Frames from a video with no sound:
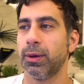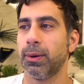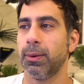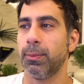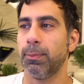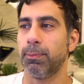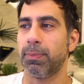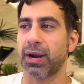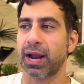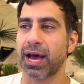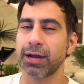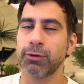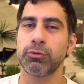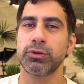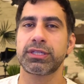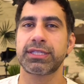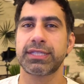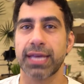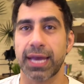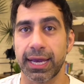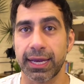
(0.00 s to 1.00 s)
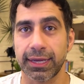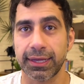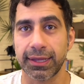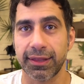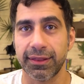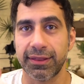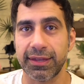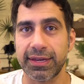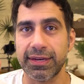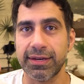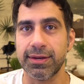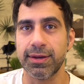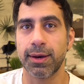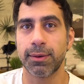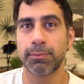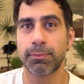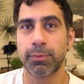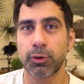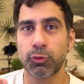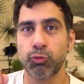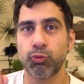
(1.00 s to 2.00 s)
But I will say the
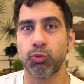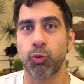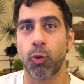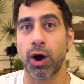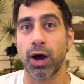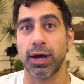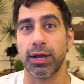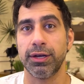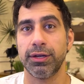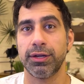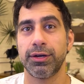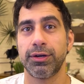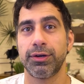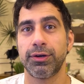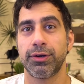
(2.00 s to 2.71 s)
number one